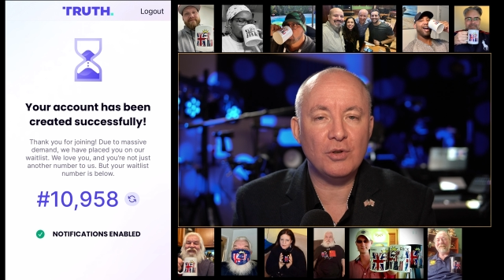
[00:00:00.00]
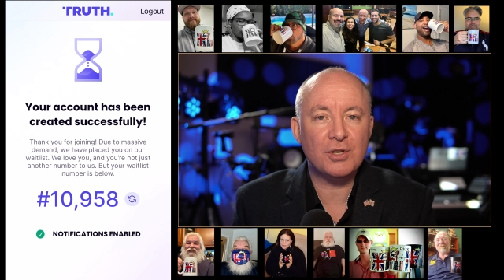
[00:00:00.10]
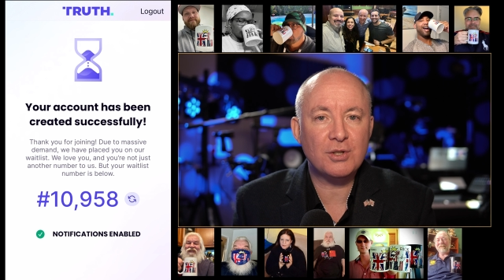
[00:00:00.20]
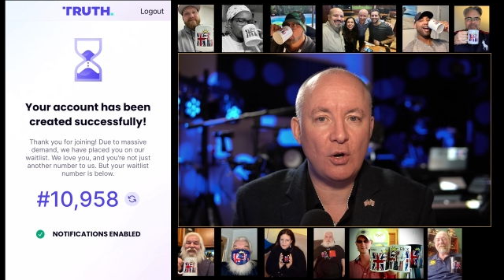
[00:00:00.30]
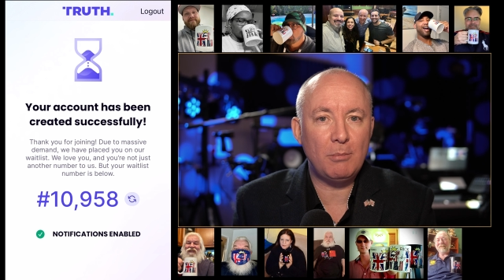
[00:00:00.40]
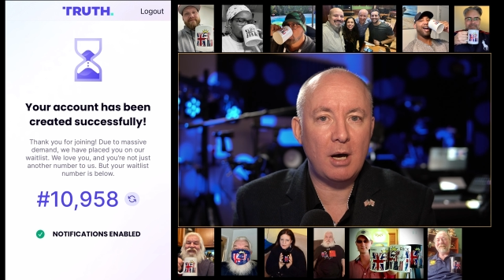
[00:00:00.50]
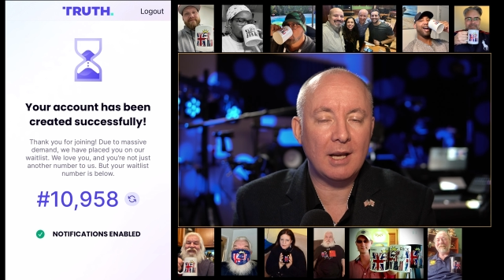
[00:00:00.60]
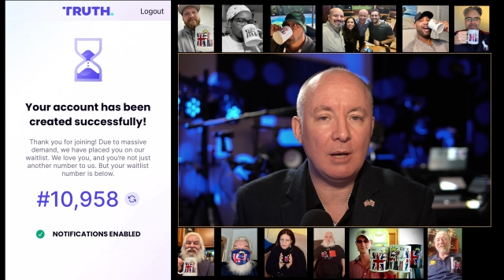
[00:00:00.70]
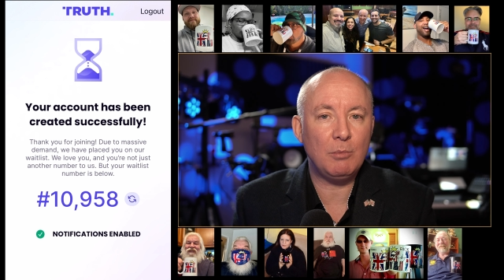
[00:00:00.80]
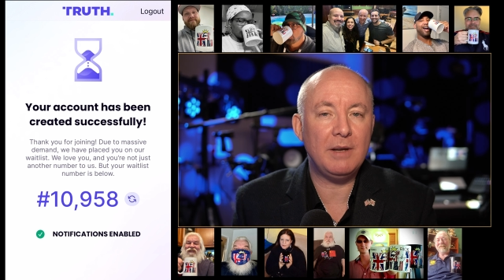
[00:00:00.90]
the stock
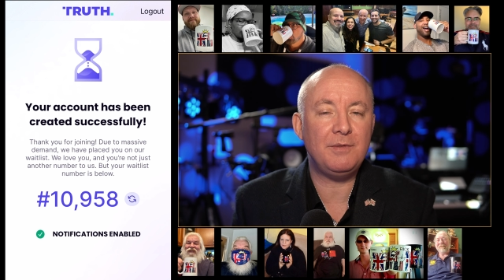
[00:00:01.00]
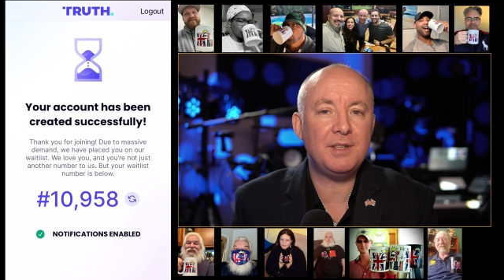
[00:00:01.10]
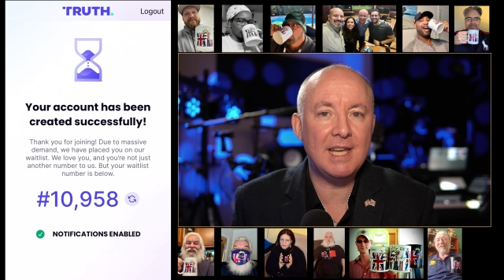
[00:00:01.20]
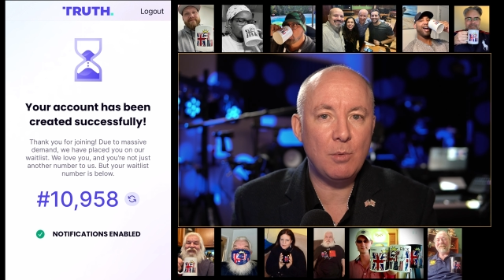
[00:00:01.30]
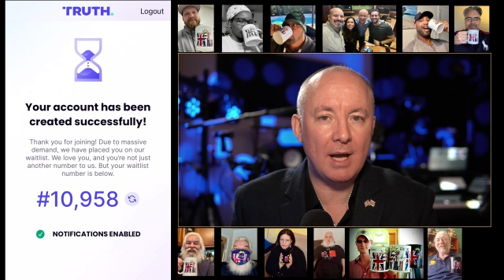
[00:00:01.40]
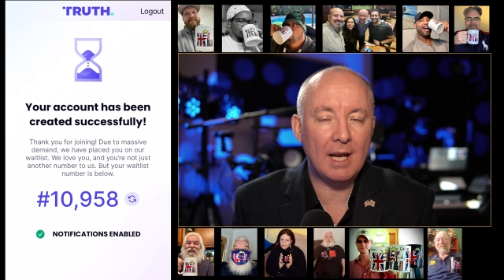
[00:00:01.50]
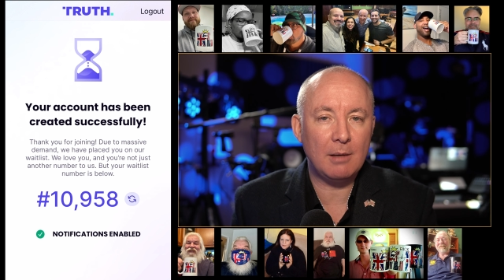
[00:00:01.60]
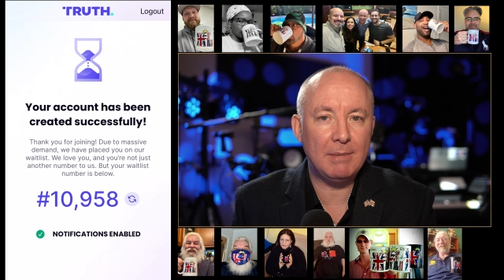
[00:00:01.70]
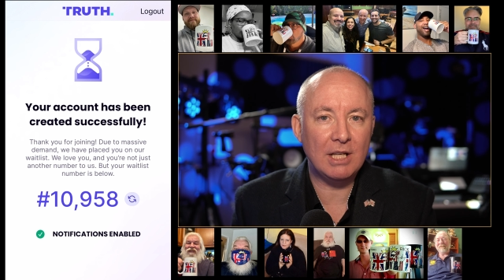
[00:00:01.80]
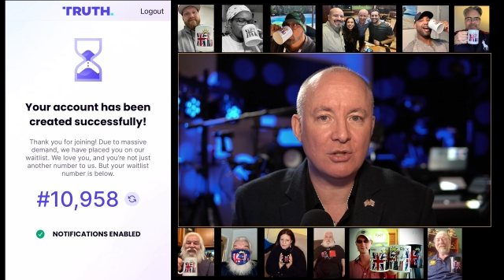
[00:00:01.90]
market with
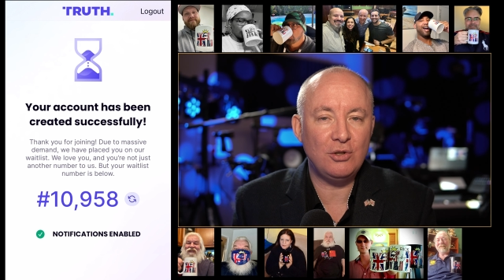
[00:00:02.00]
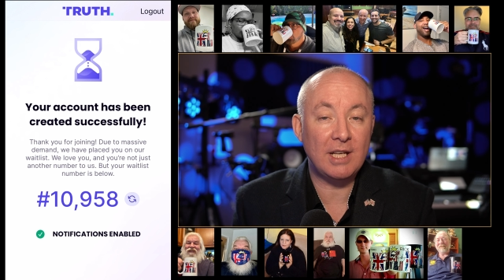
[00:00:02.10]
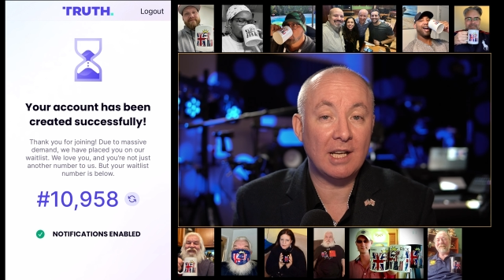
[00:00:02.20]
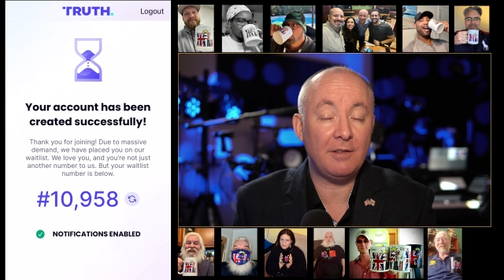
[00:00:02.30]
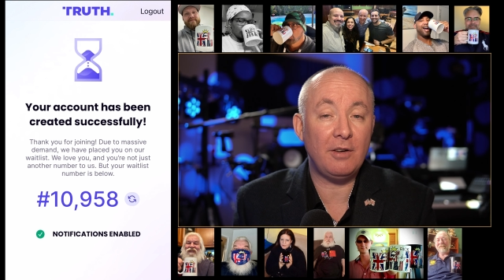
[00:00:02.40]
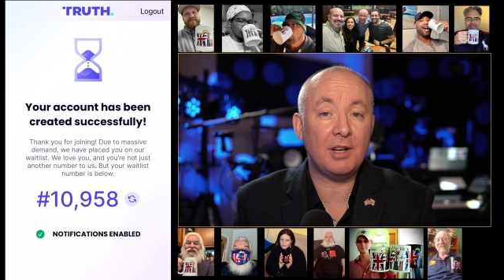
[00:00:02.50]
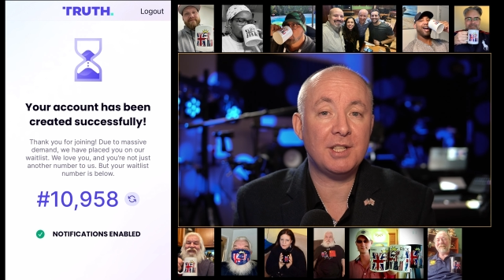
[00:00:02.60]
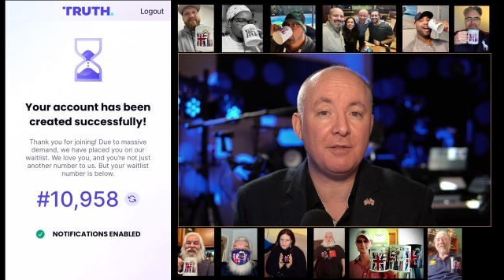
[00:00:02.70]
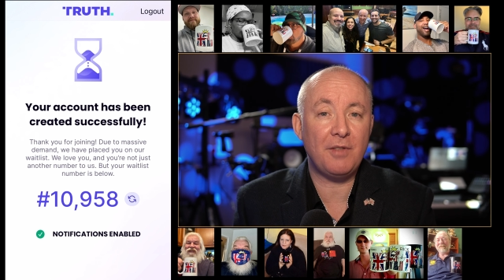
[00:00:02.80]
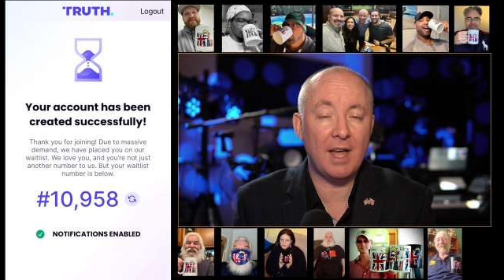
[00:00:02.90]
DWAC. Make sure you take
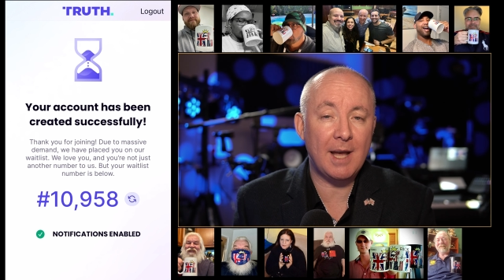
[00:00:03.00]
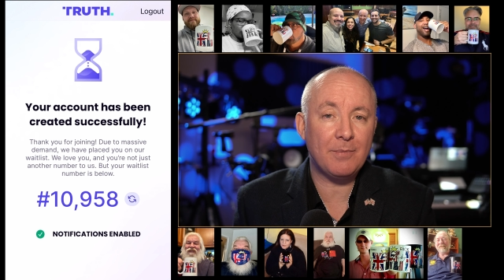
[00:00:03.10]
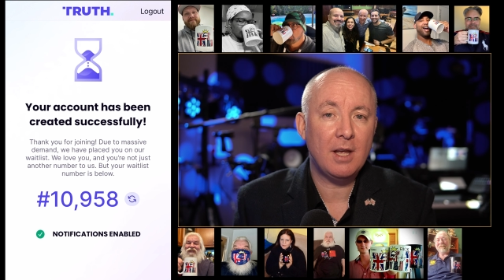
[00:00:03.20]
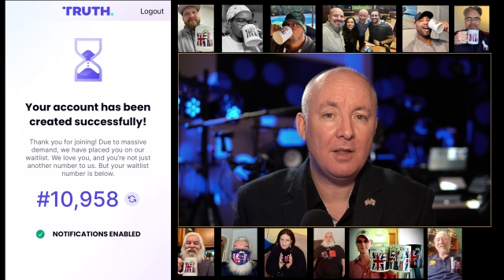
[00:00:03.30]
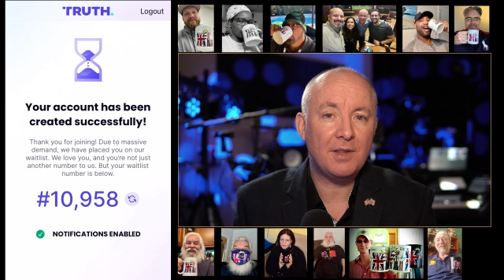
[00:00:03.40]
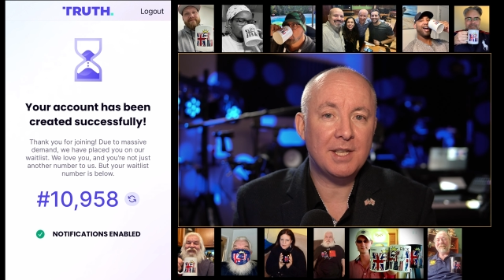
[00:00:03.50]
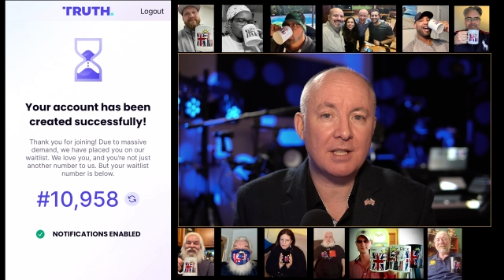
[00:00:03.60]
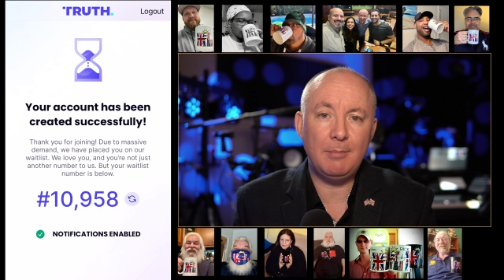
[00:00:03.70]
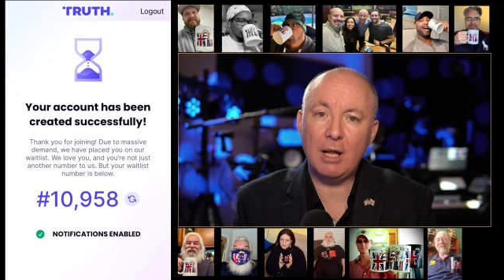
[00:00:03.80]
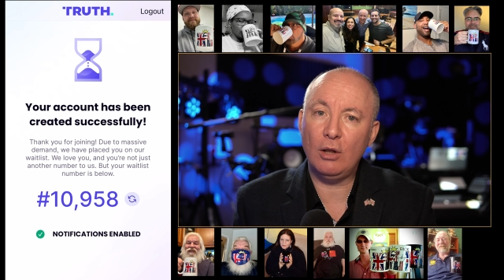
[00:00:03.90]
advantage of that. There's
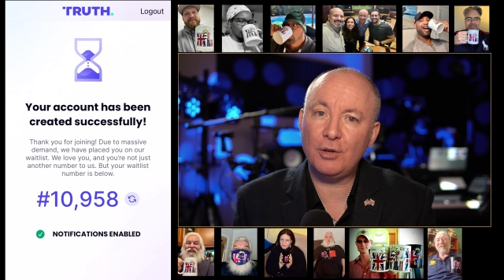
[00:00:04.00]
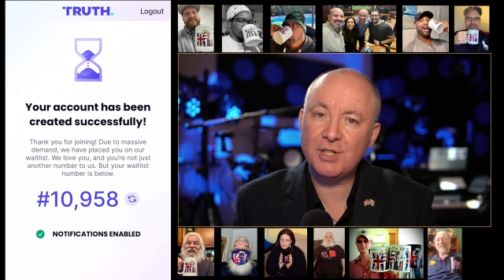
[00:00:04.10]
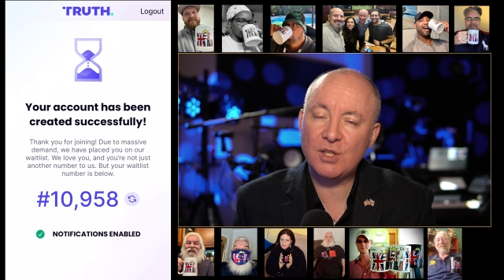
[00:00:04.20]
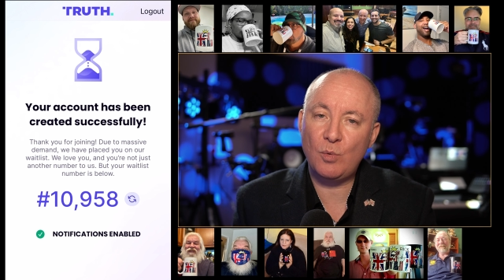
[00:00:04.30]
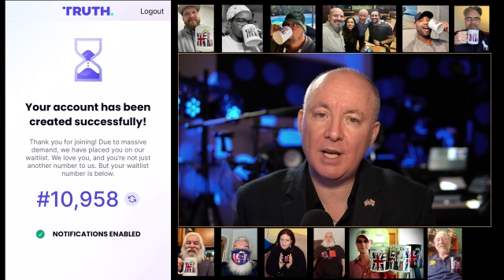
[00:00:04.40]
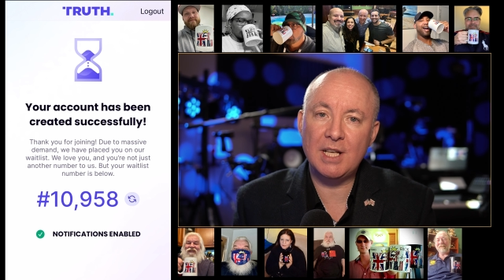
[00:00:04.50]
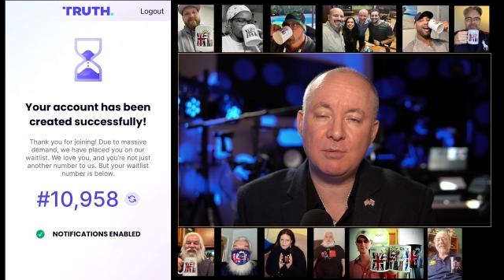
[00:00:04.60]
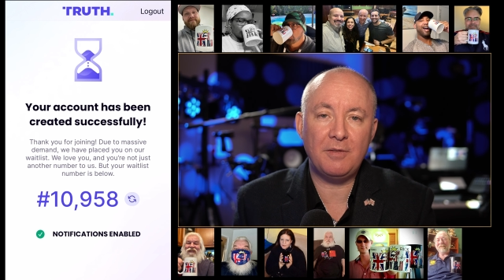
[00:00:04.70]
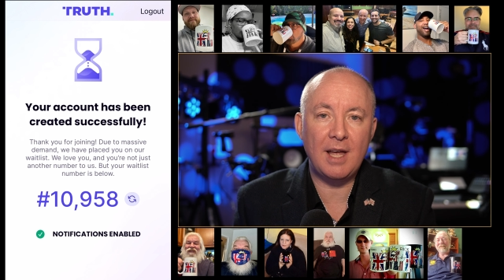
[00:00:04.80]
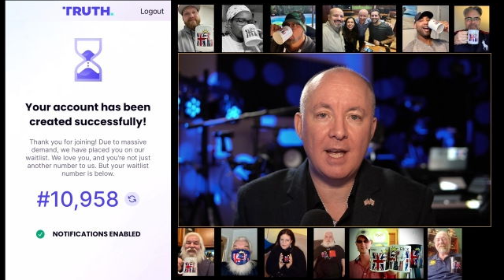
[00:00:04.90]
going to be a lot of swings
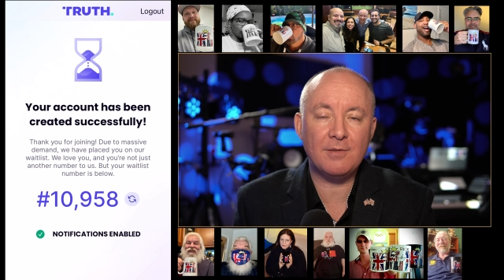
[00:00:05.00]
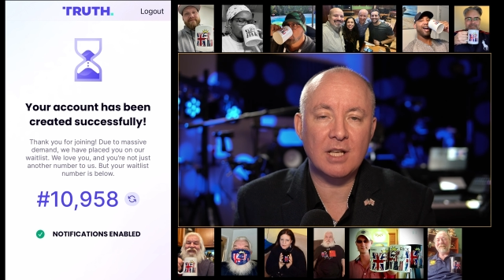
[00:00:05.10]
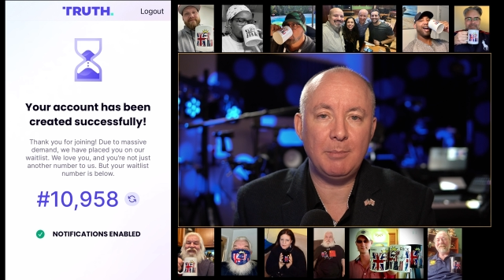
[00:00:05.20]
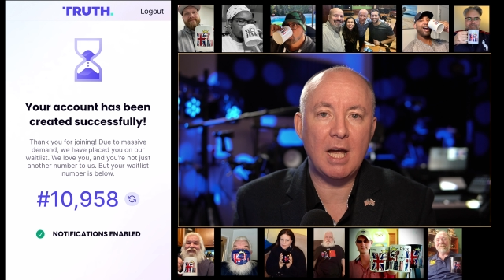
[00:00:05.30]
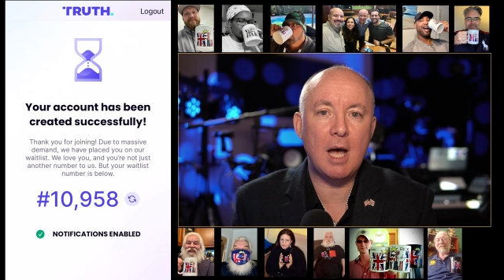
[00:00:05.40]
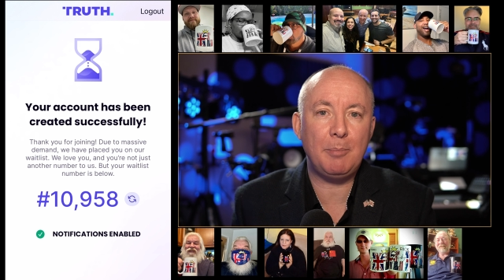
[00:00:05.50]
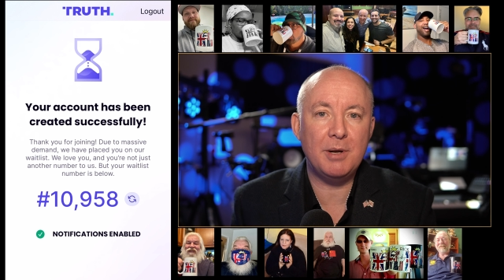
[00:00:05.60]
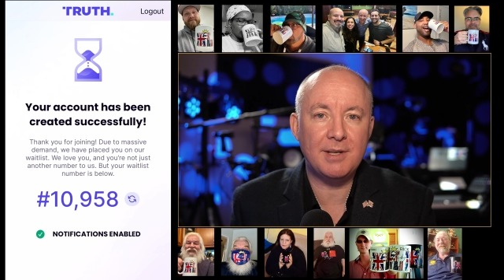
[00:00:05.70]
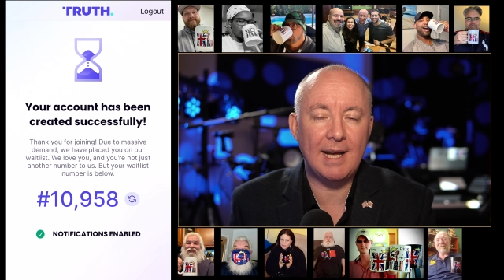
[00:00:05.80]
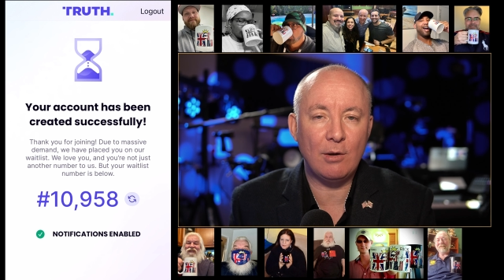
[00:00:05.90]
with that. It's going to be up
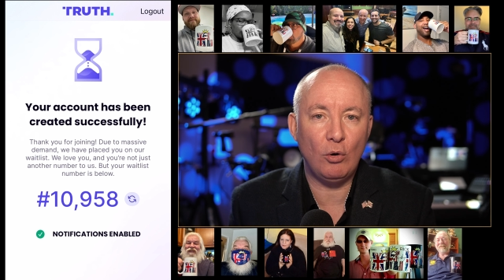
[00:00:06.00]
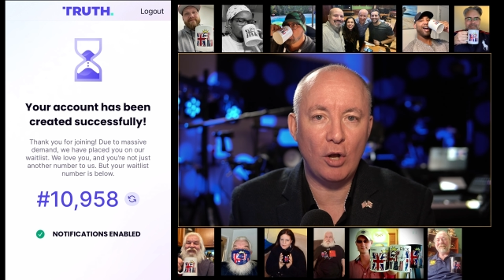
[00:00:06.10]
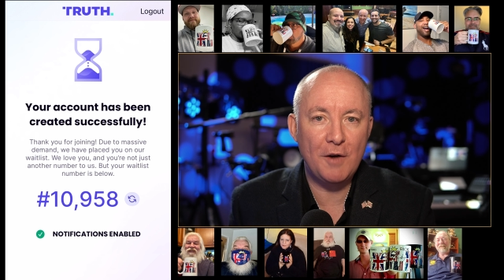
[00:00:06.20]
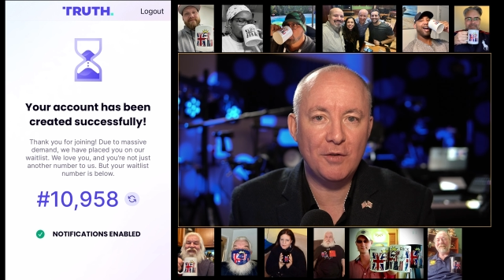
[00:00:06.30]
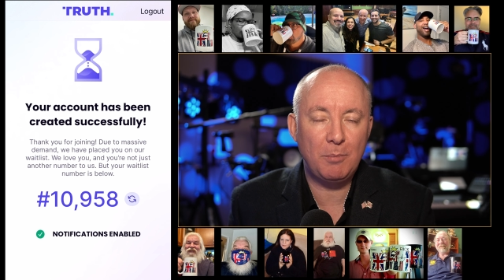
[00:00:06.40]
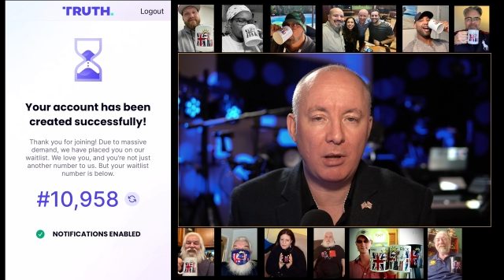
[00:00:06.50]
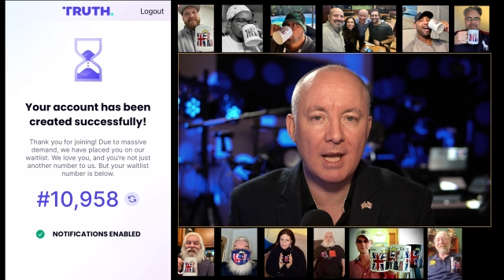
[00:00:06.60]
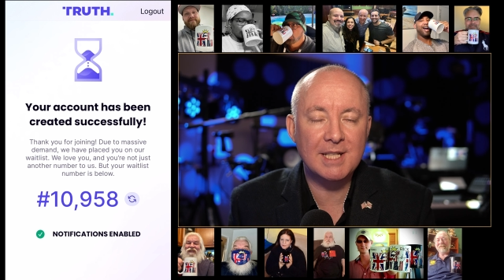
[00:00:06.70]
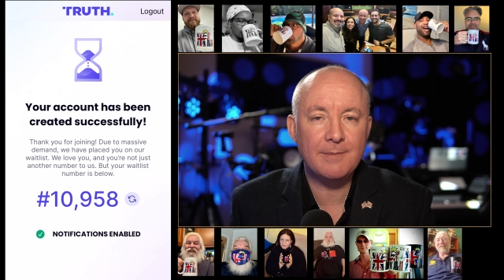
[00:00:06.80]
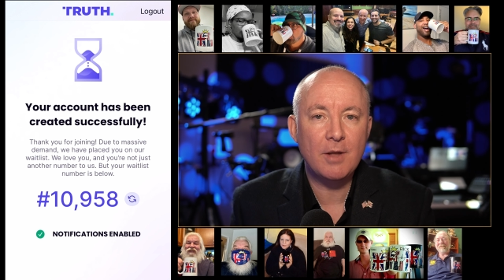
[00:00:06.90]
and down all over the
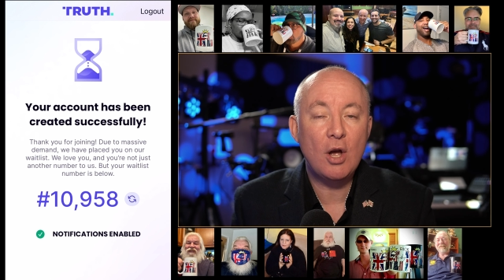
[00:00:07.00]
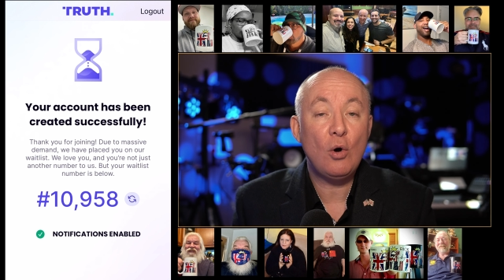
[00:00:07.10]
place.